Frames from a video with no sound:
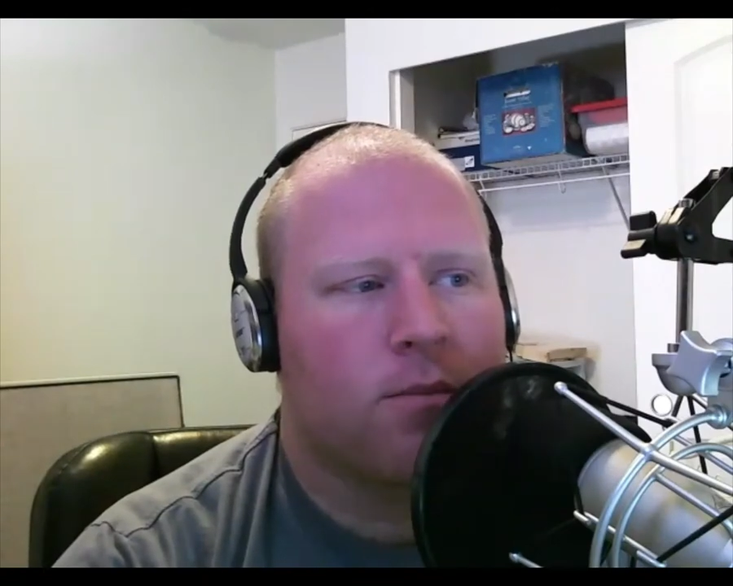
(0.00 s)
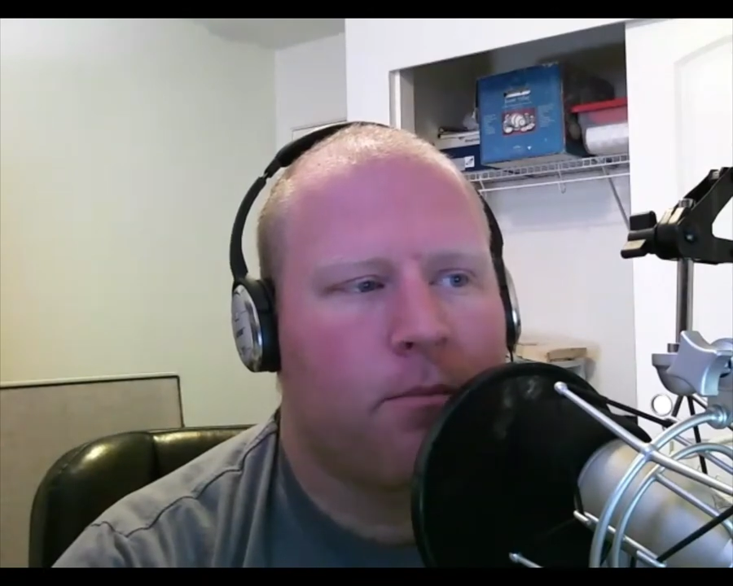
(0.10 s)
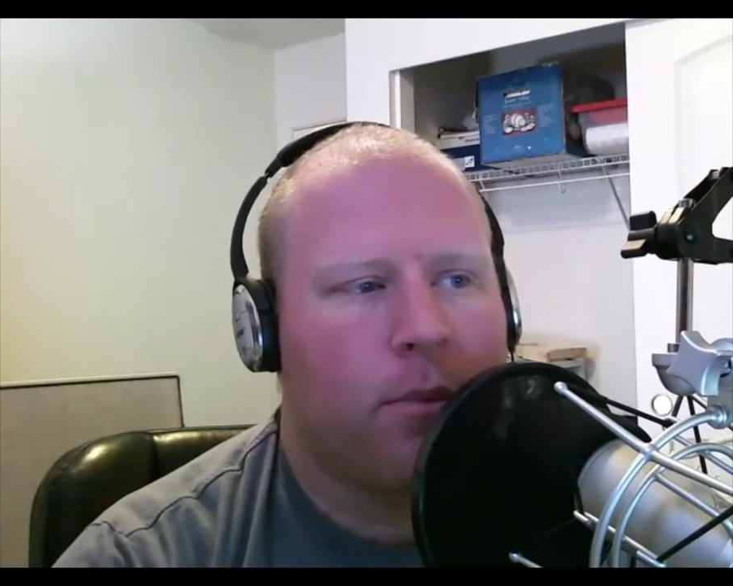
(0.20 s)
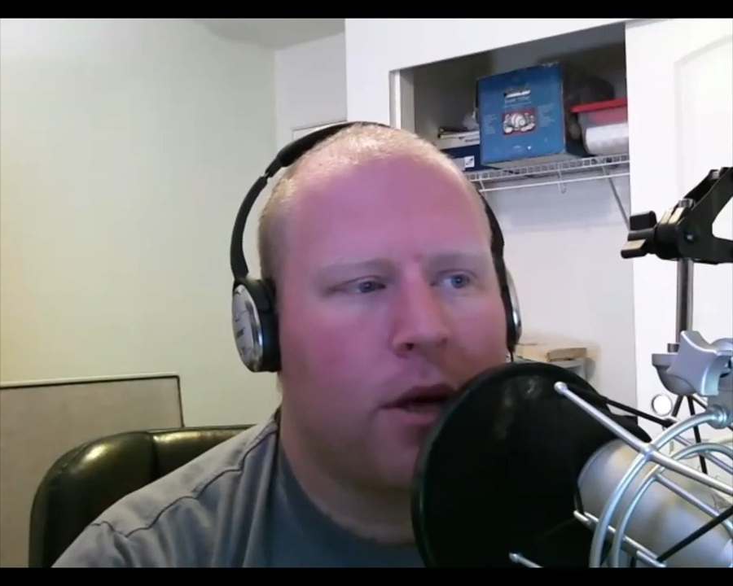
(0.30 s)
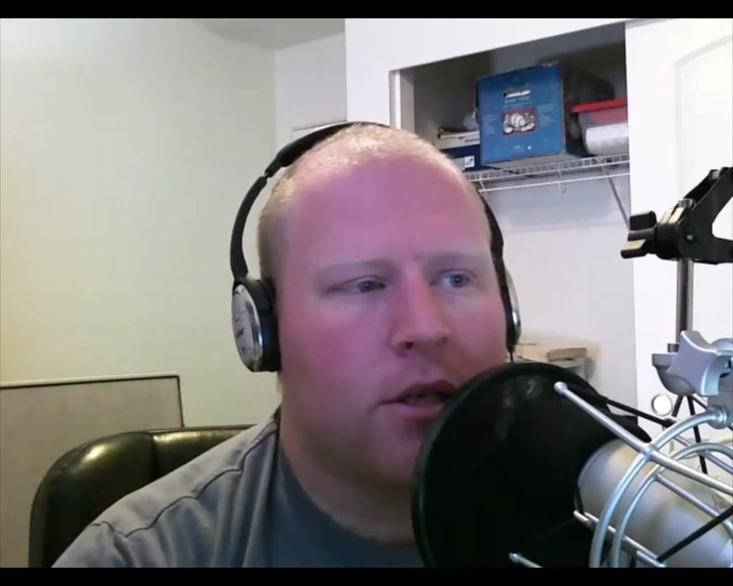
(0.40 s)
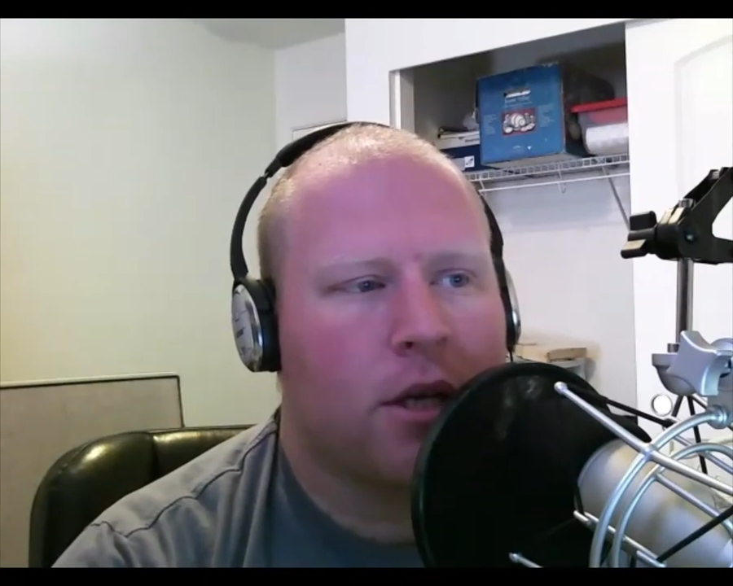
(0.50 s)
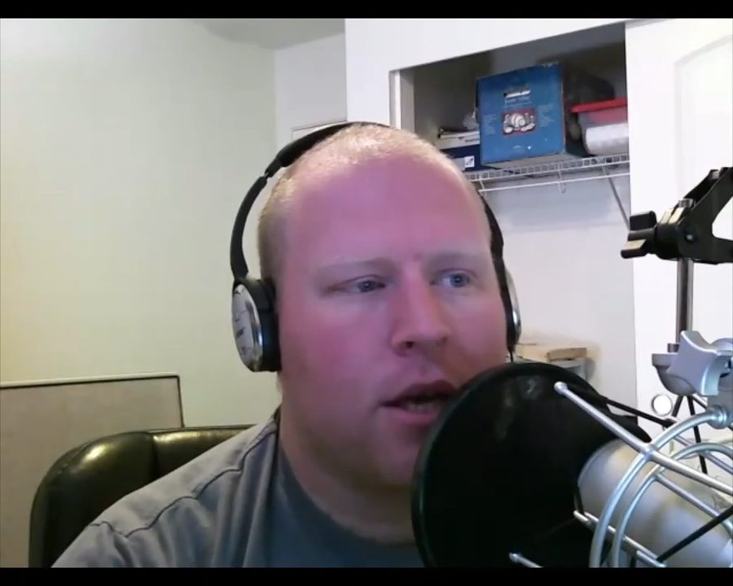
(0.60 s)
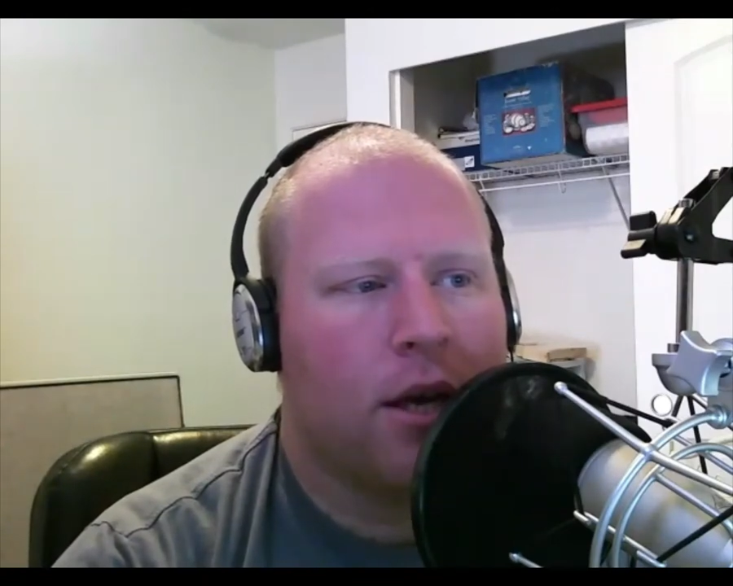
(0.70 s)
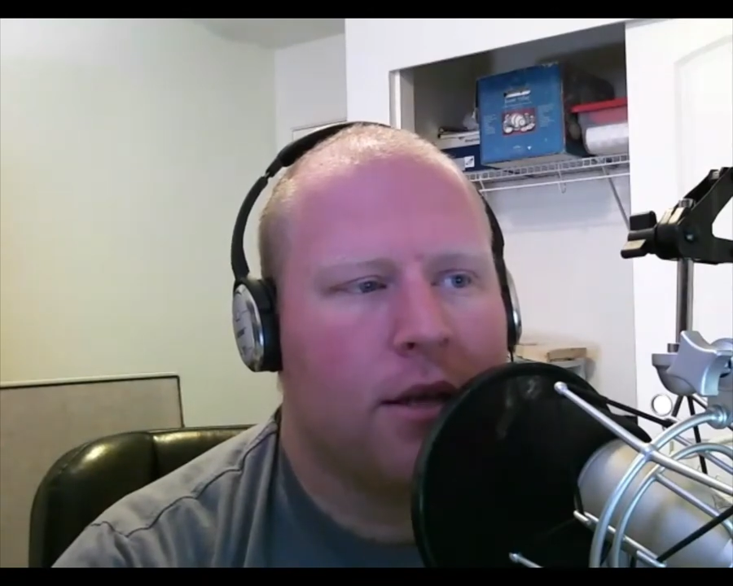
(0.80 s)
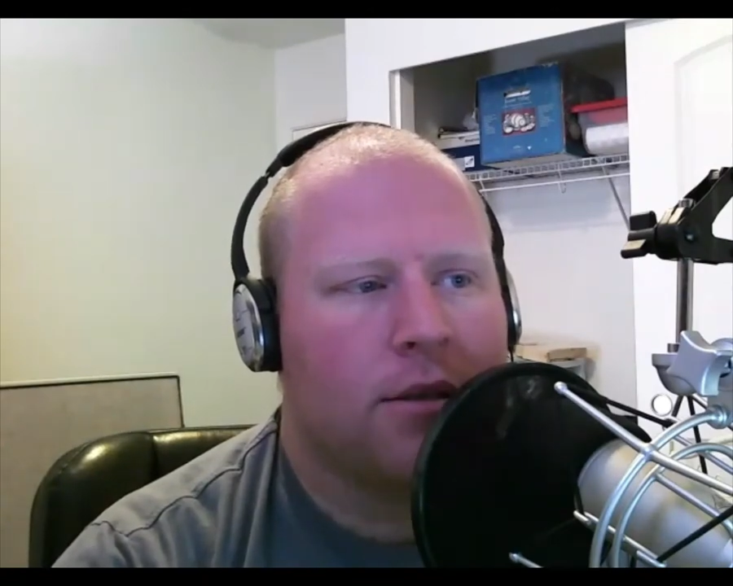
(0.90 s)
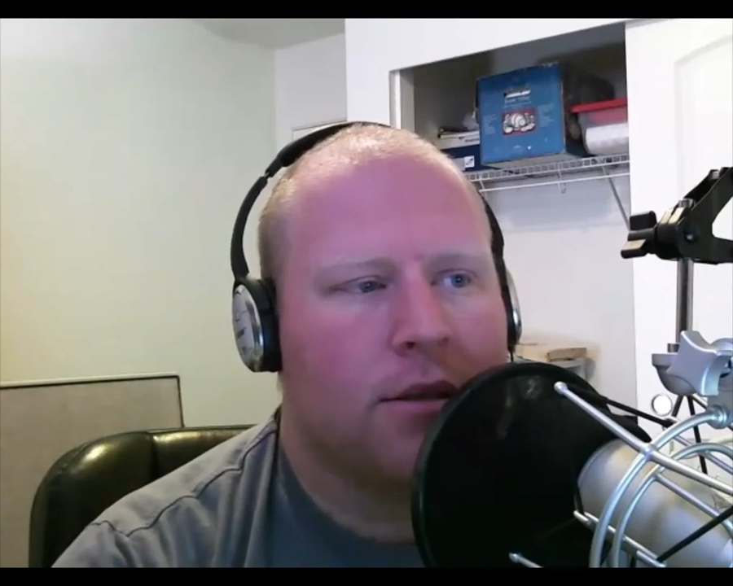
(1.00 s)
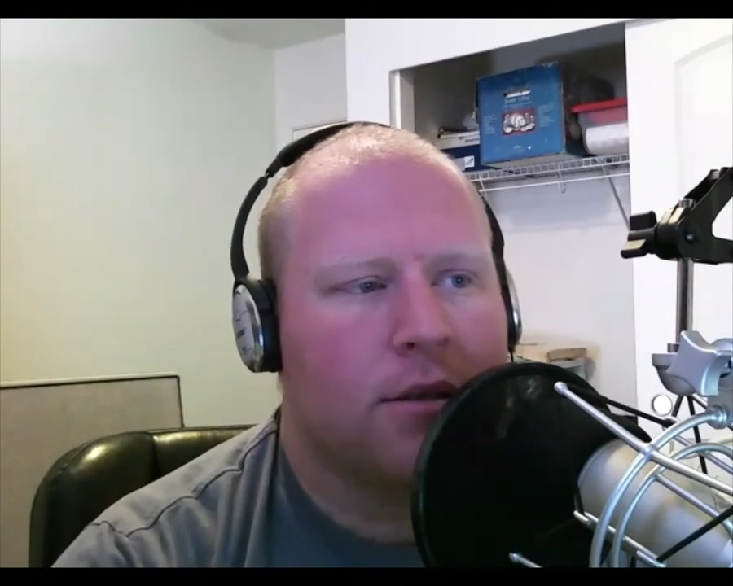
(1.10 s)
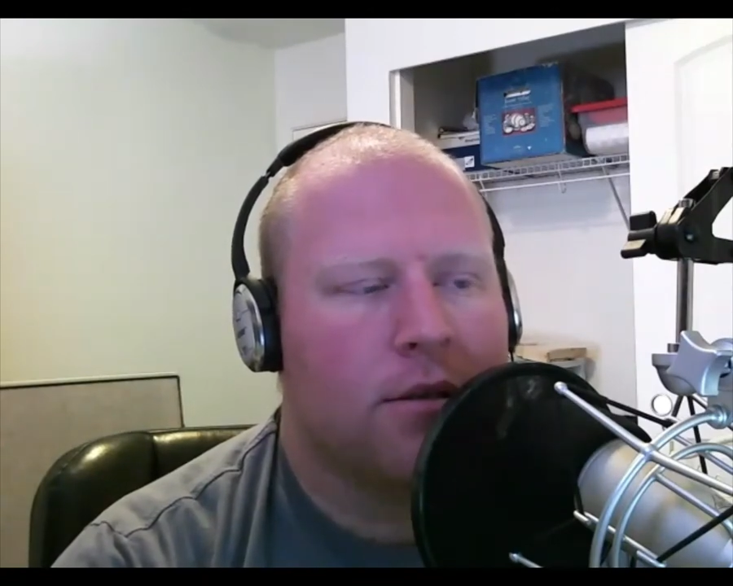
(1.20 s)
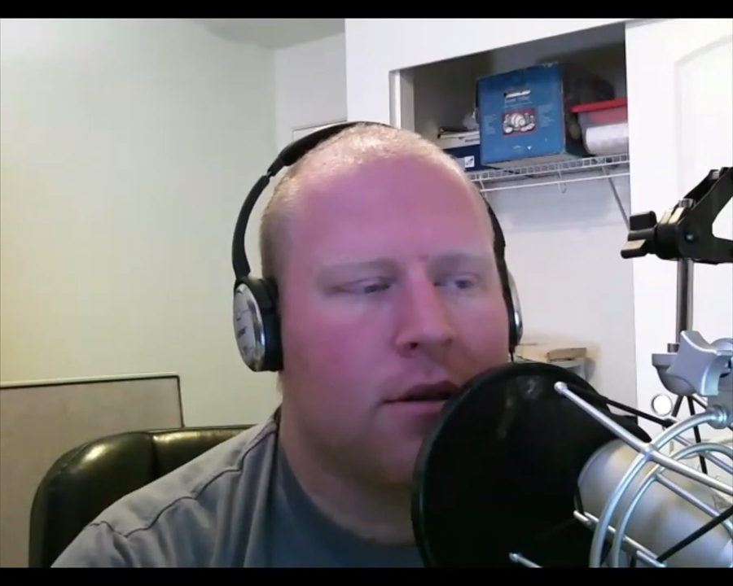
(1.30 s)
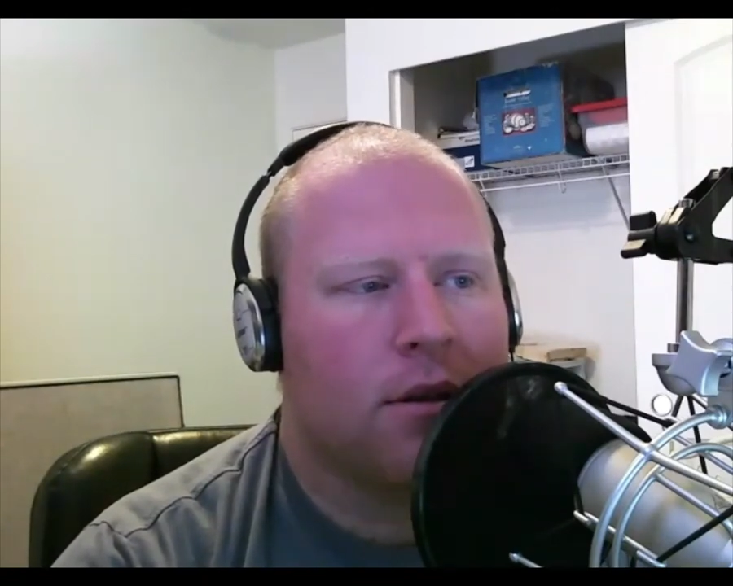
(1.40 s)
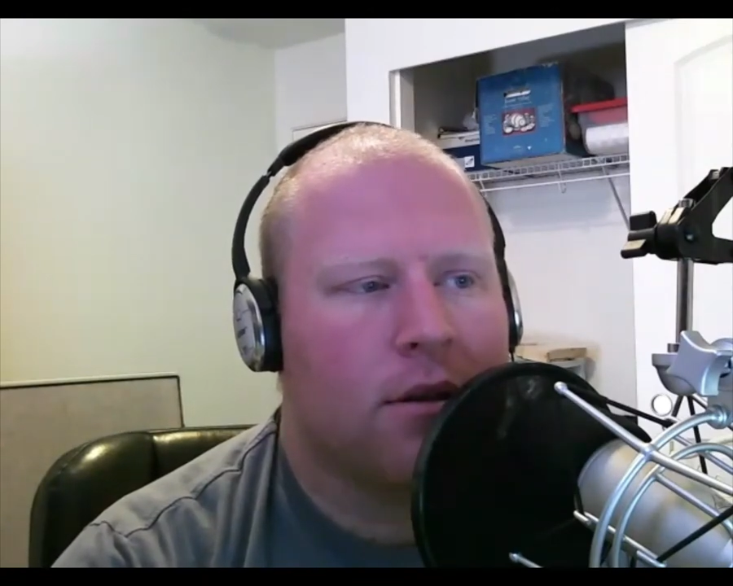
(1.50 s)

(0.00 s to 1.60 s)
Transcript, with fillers: bunch of kids that,